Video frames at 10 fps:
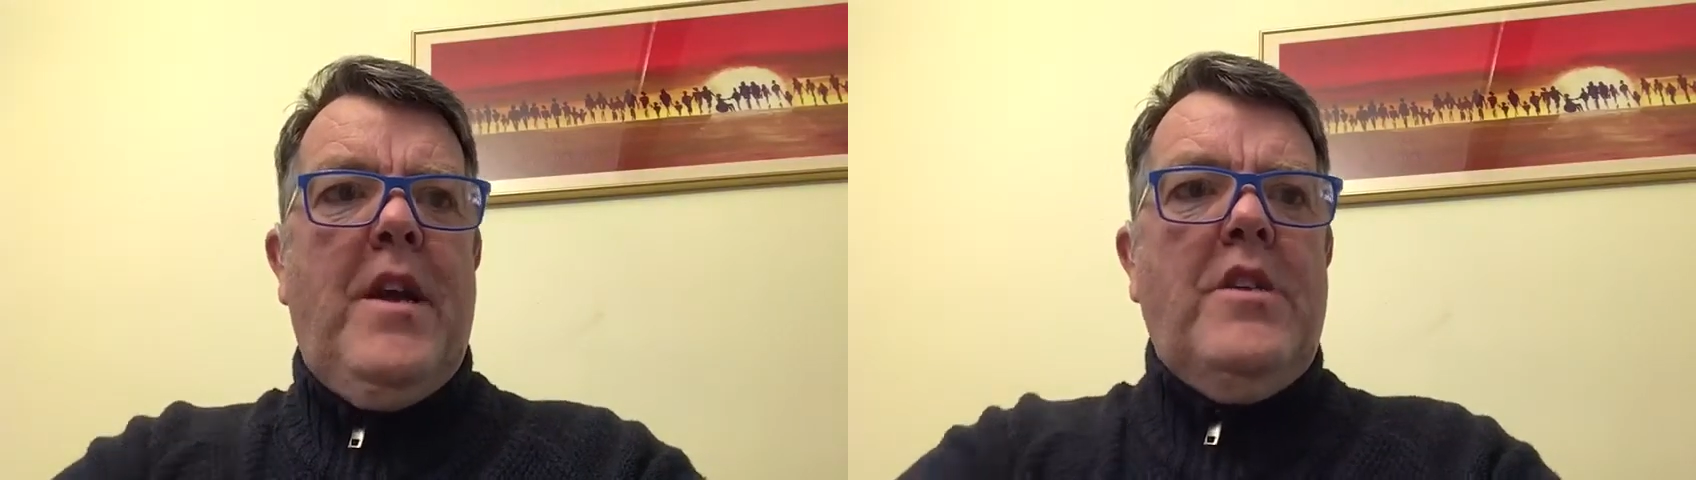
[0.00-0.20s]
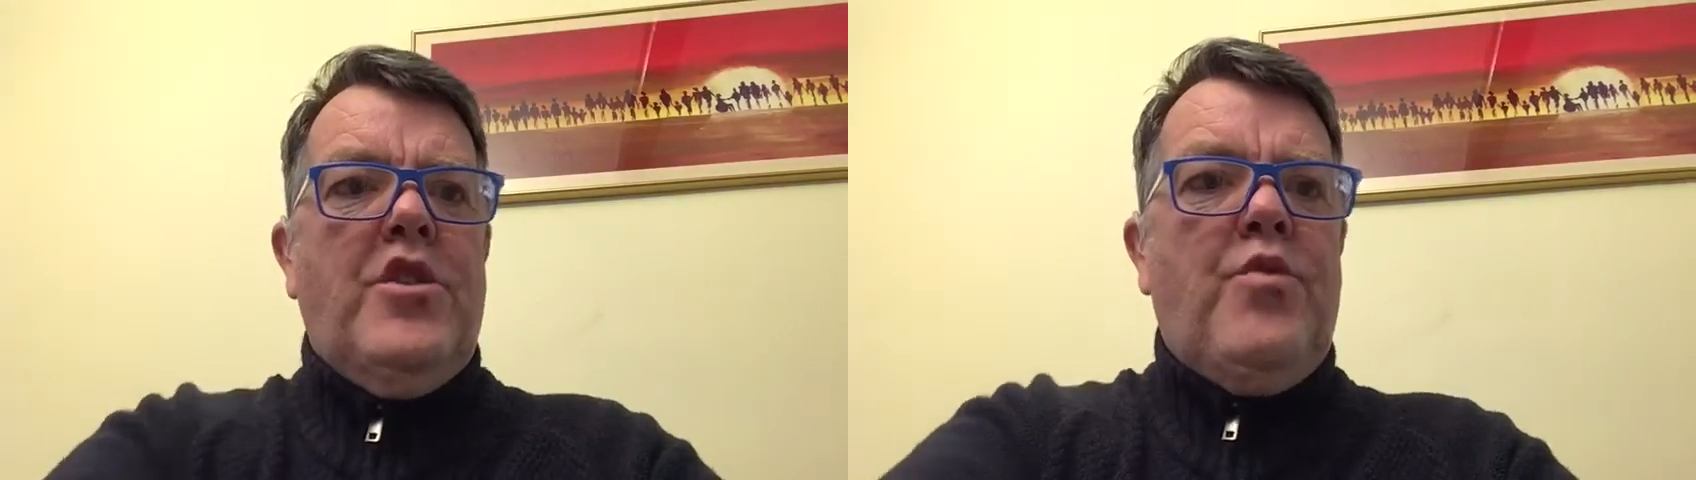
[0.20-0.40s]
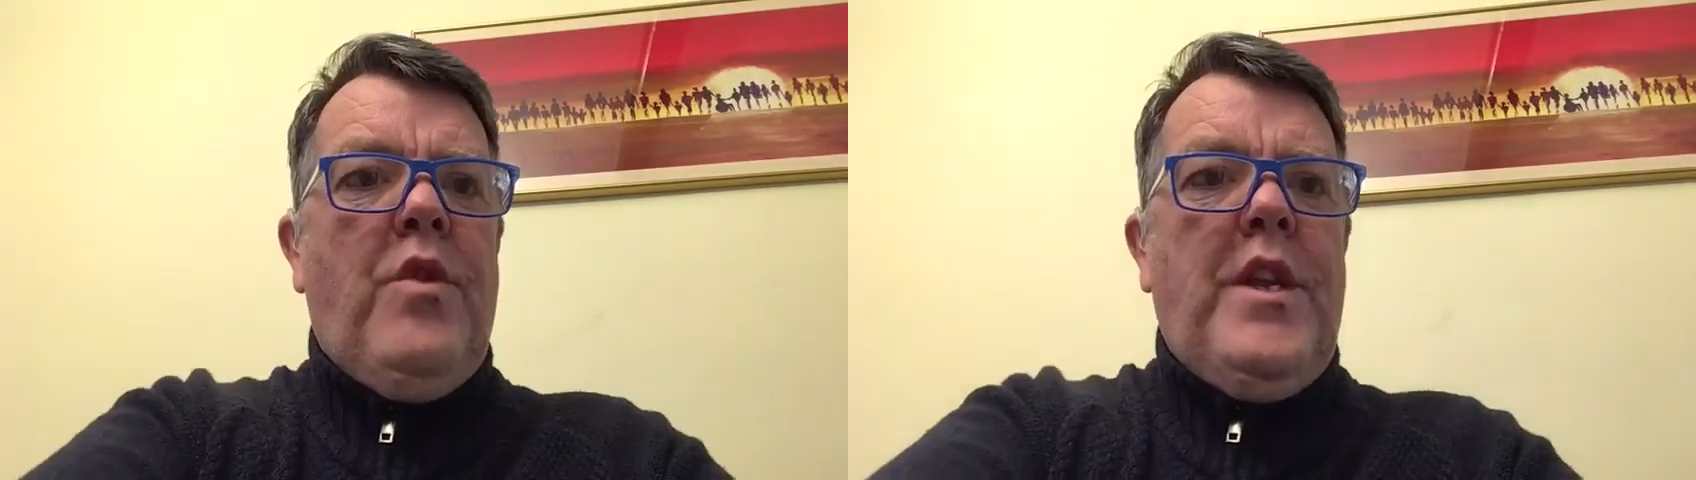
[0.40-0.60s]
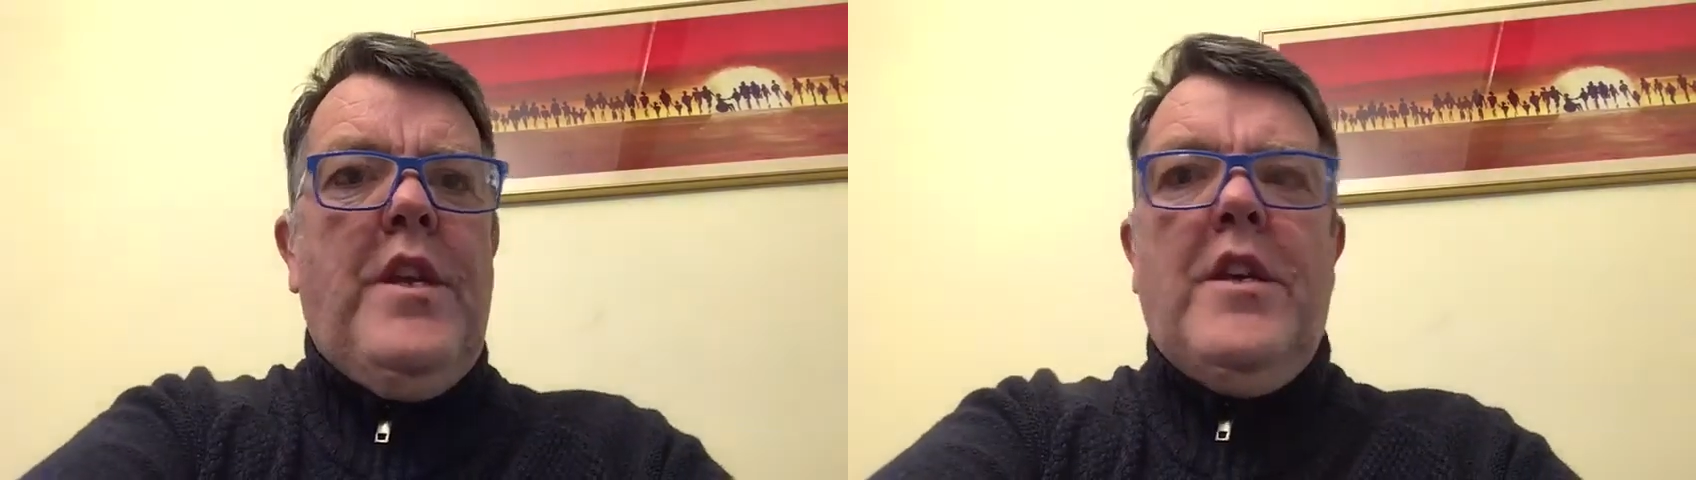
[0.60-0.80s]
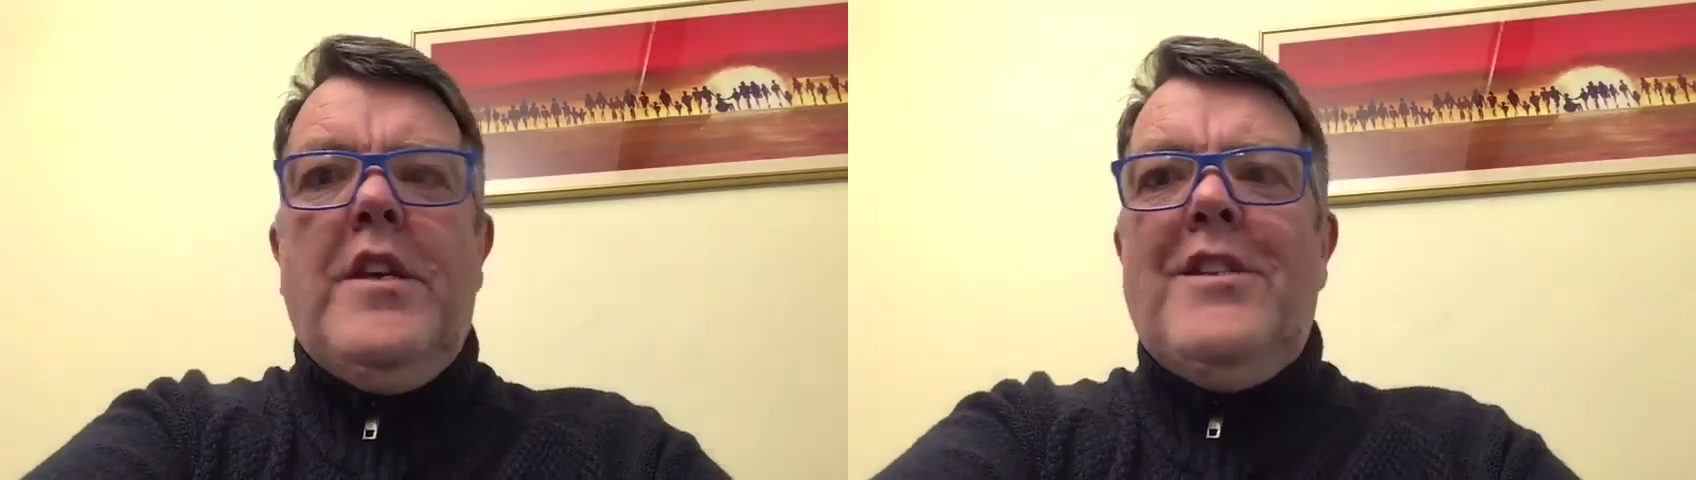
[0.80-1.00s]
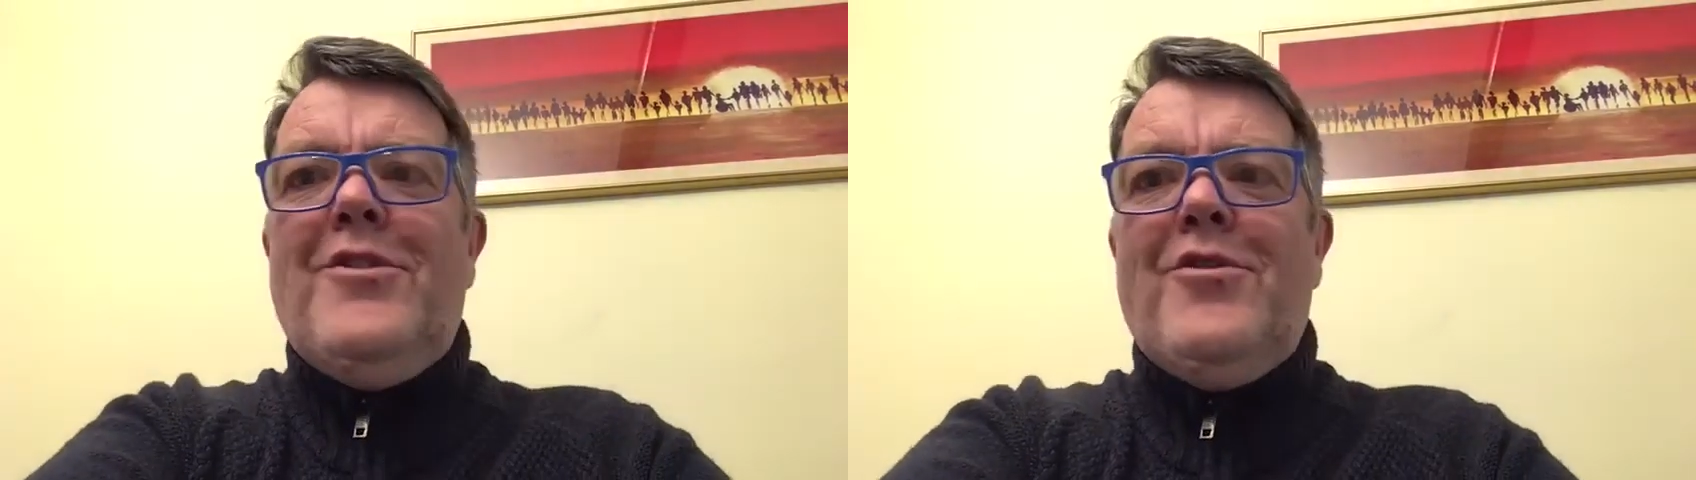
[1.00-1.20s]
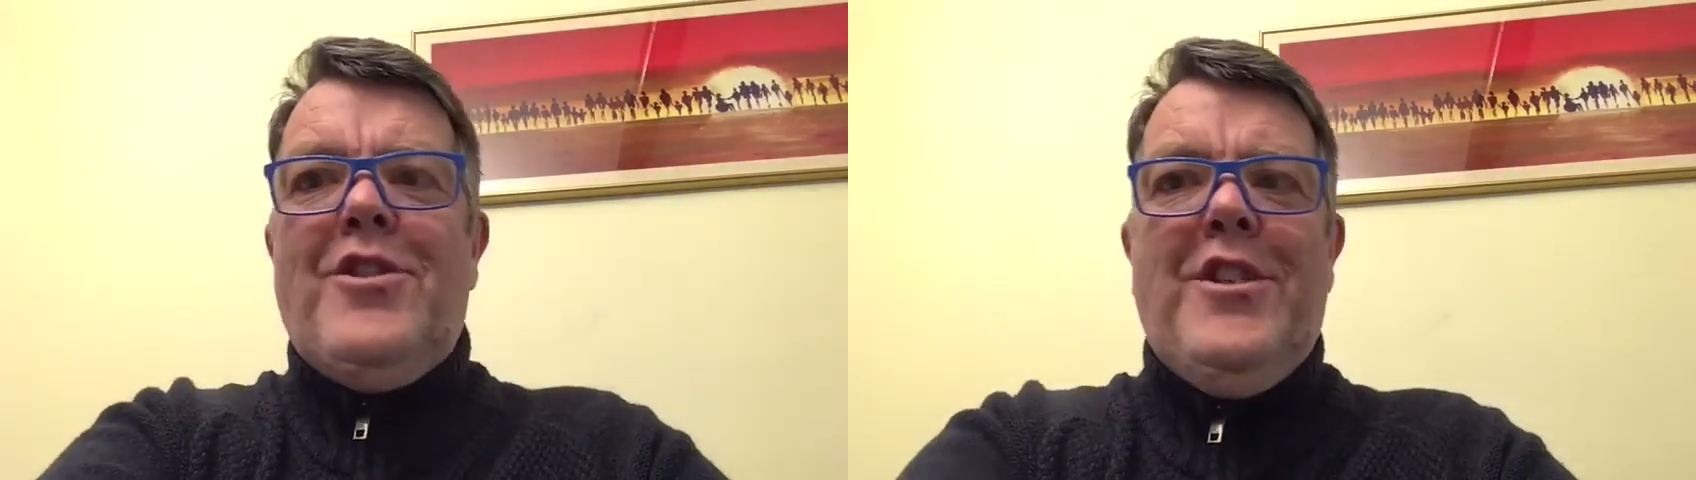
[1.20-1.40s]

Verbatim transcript: I just wanted to talk